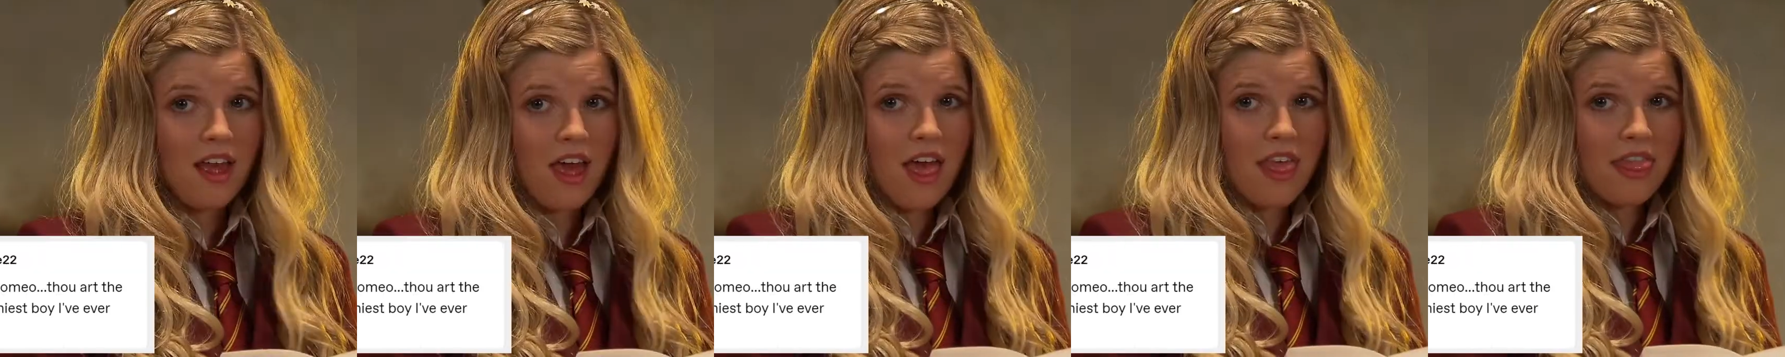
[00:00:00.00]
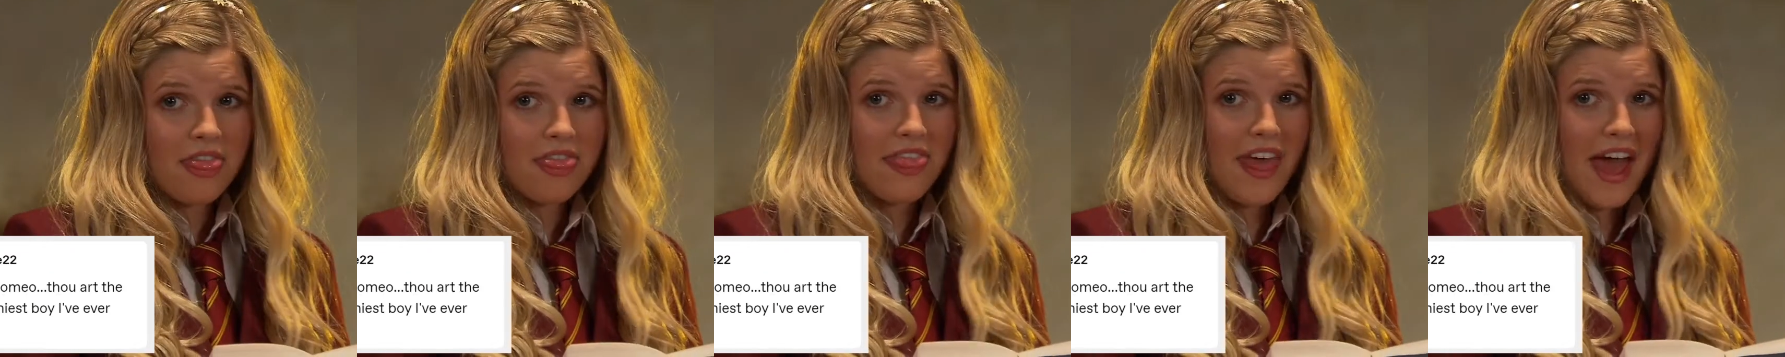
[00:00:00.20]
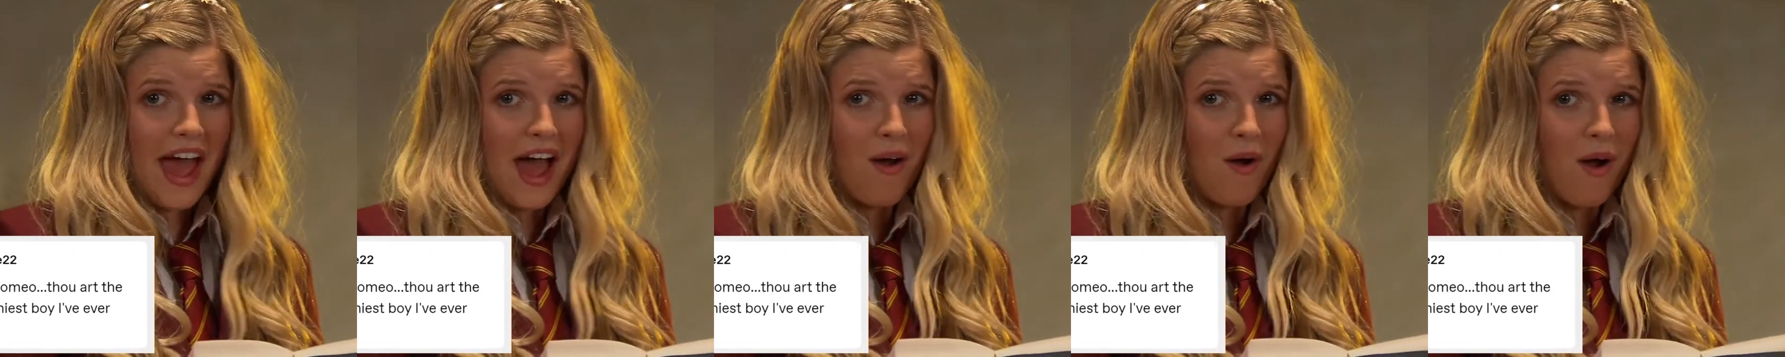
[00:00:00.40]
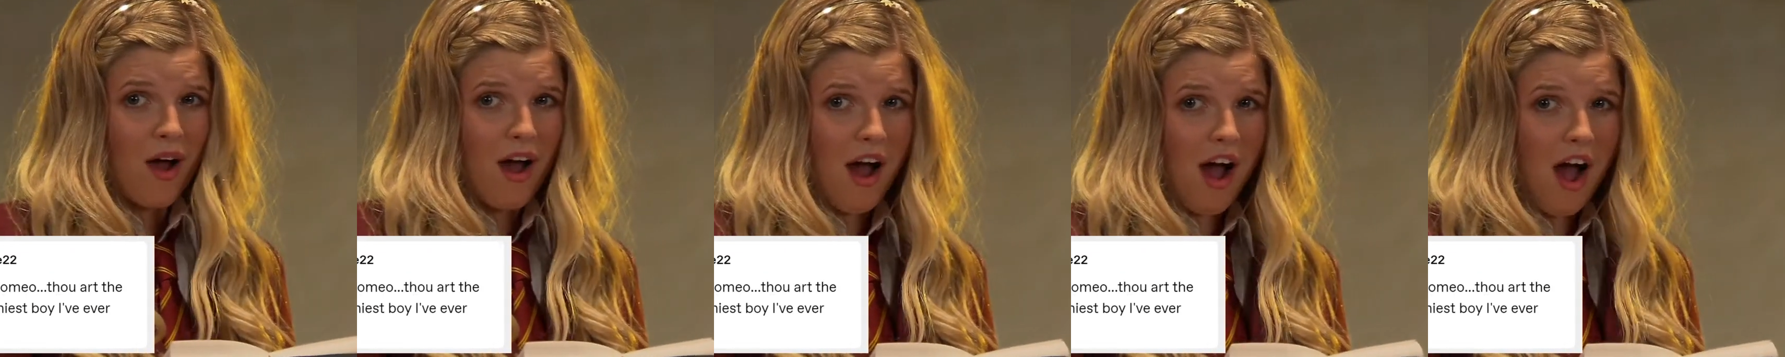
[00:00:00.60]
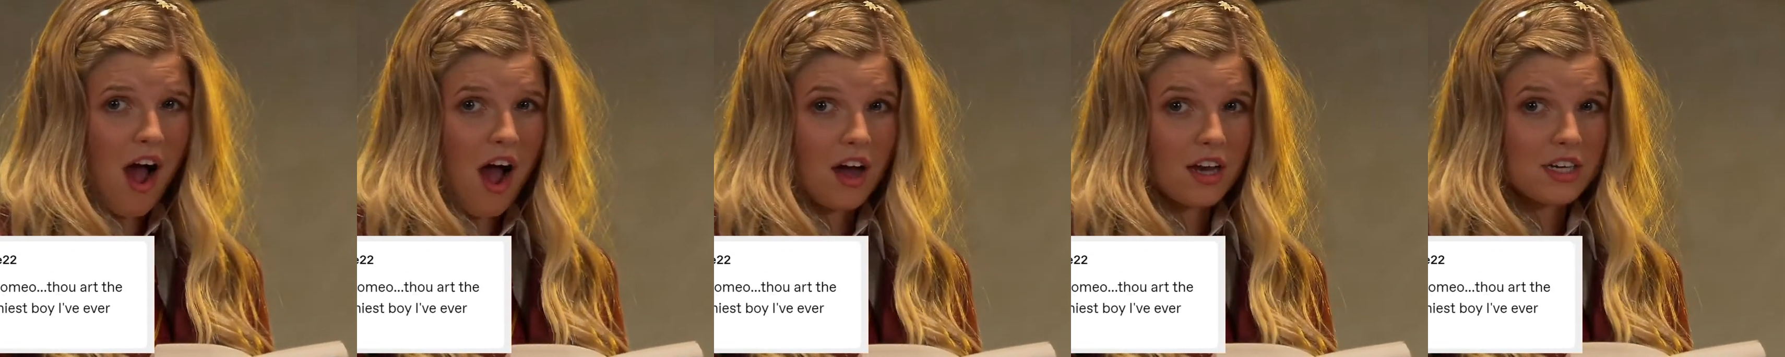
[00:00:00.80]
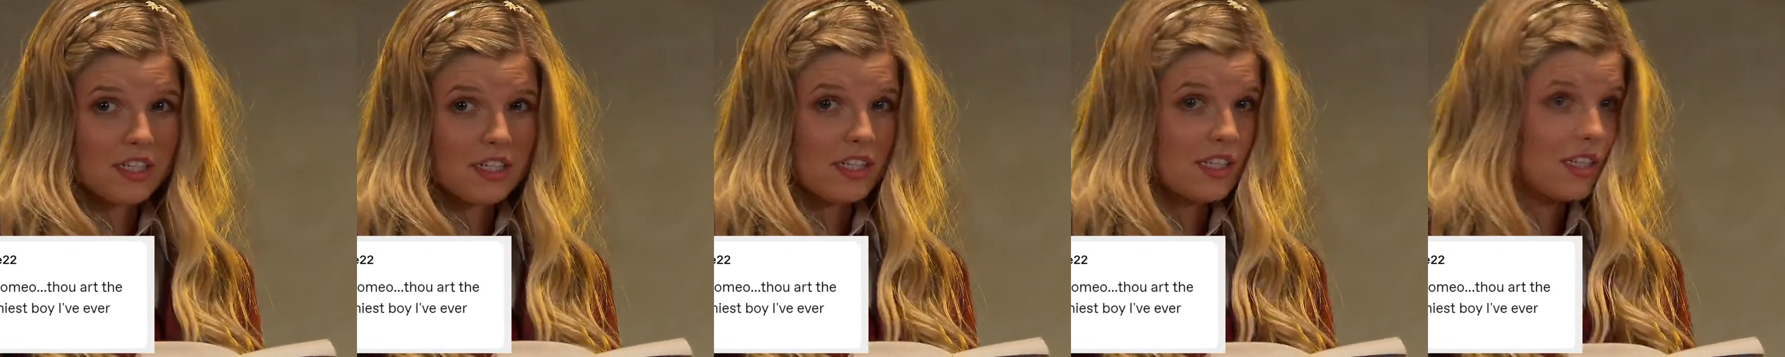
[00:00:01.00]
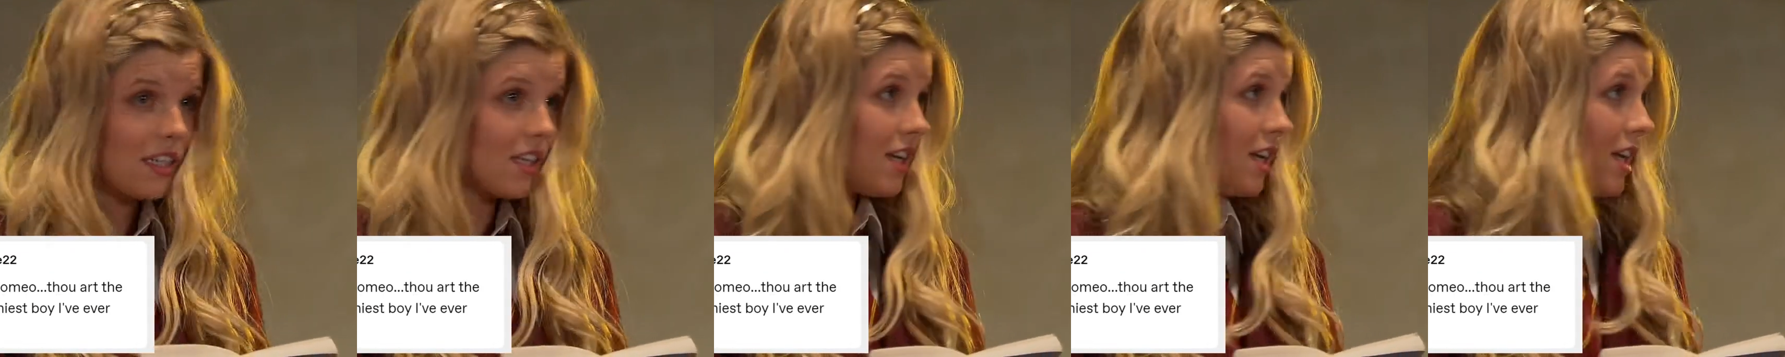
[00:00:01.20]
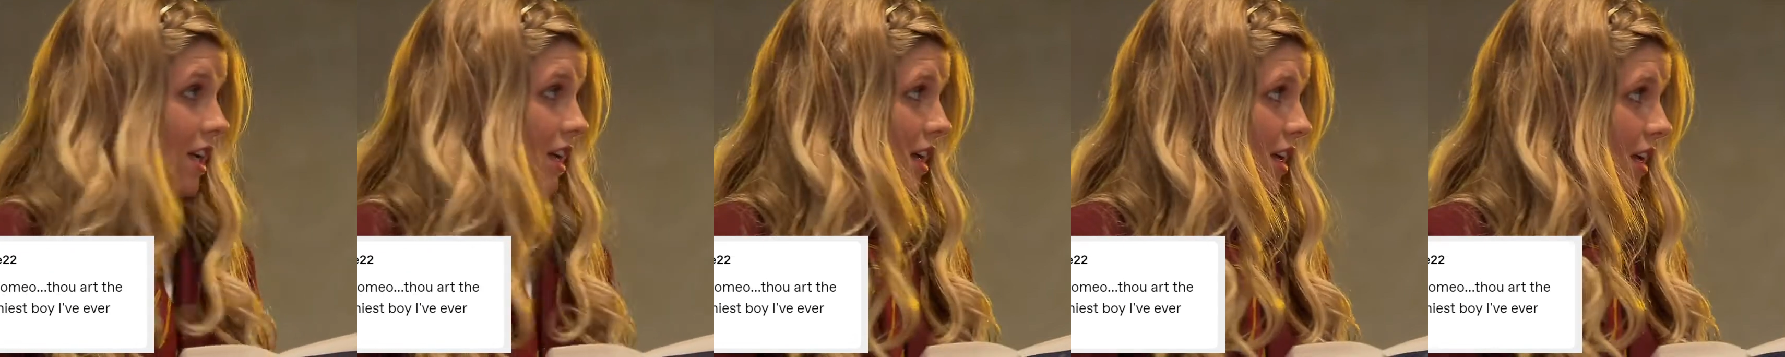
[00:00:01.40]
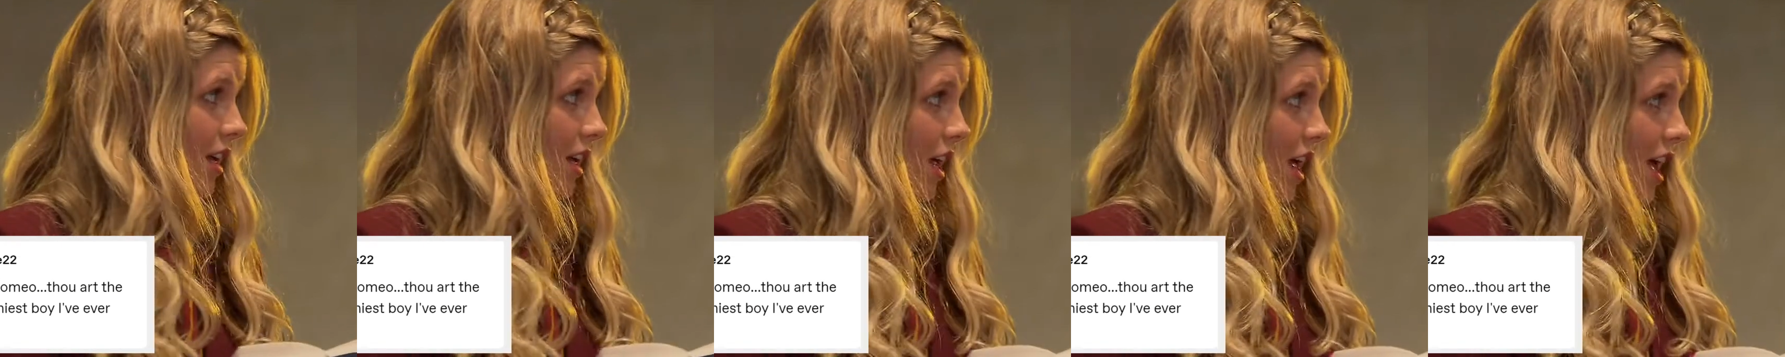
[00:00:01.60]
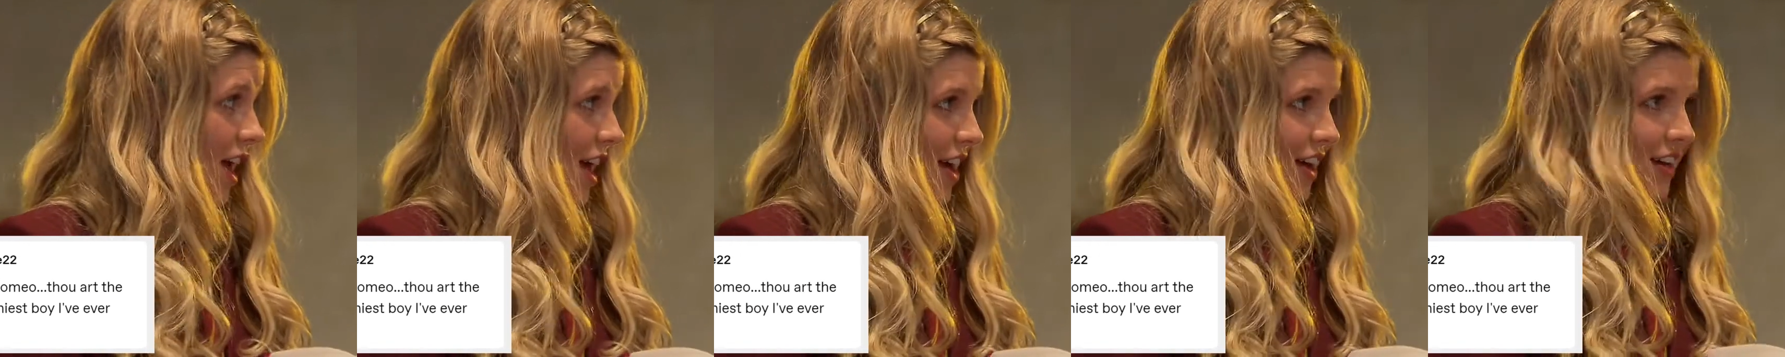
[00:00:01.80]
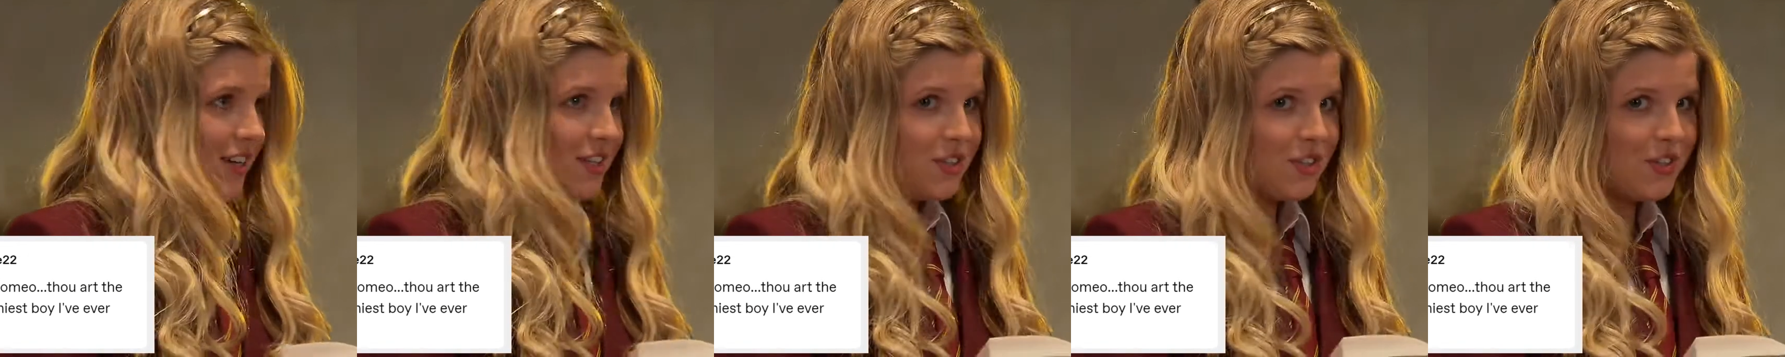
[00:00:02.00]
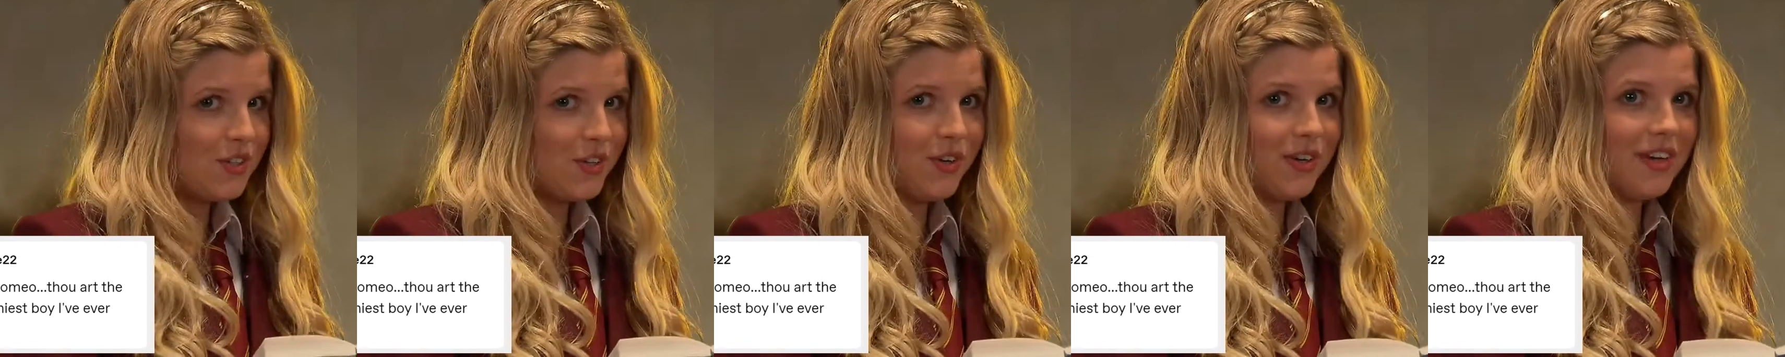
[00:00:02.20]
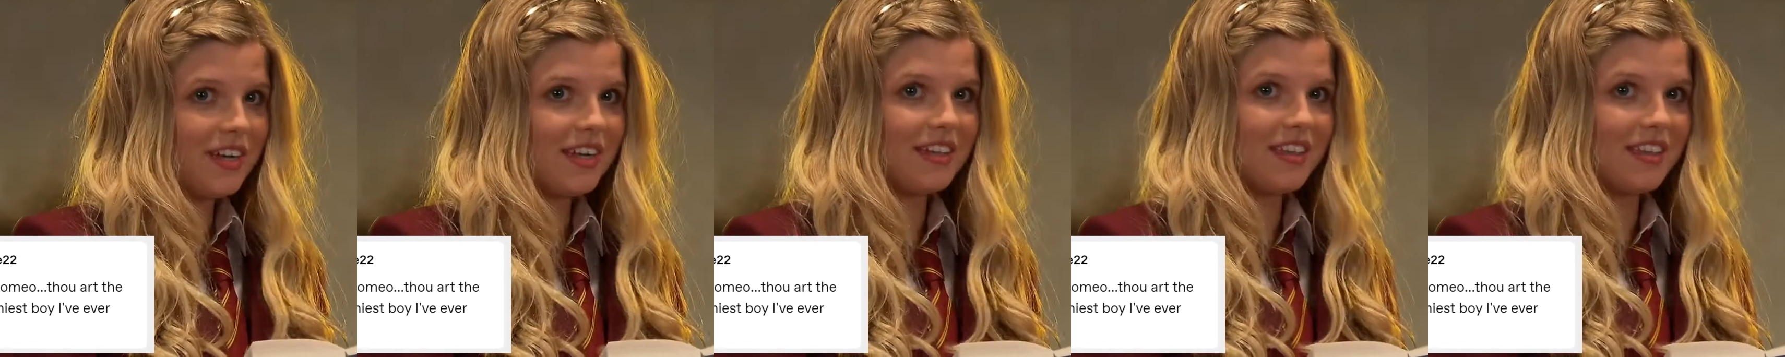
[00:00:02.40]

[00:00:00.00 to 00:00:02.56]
Thou art truly